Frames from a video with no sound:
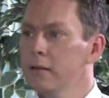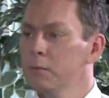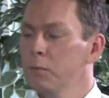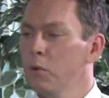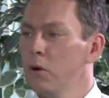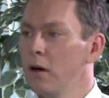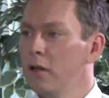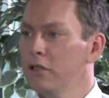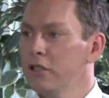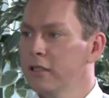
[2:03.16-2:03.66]

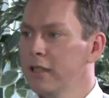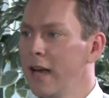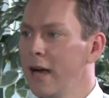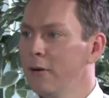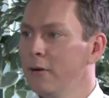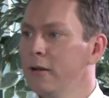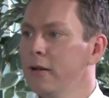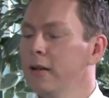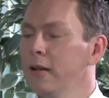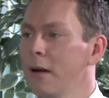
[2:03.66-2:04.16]
project, how
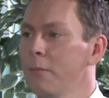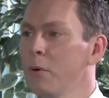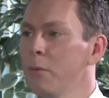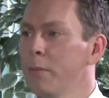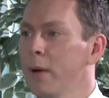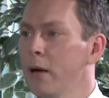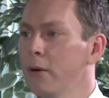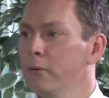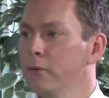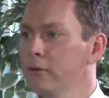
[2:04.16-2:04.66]
did it come
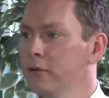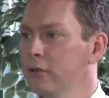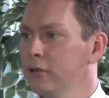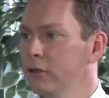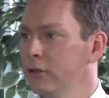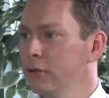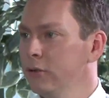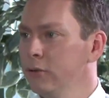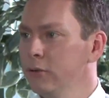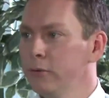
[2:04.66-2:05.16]
about
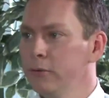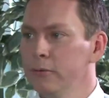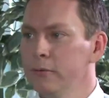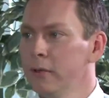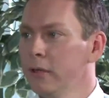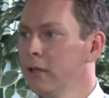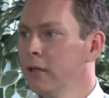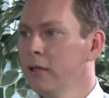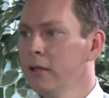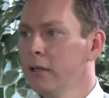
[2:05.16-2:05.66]
to
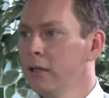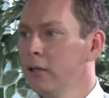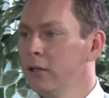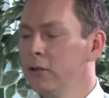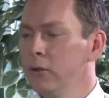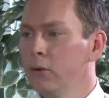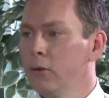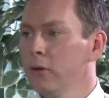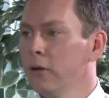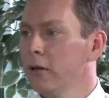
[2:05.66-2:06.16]

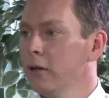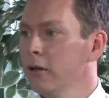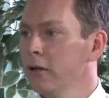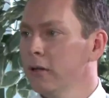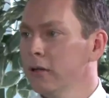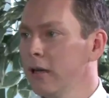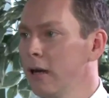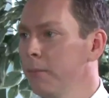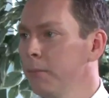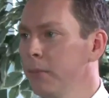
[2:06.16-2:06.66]

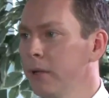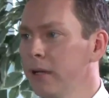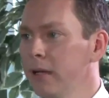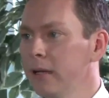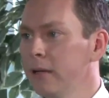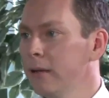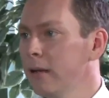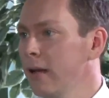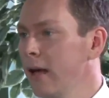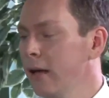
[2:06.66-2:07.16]
your
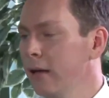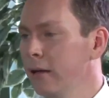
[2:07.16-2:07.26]
company? And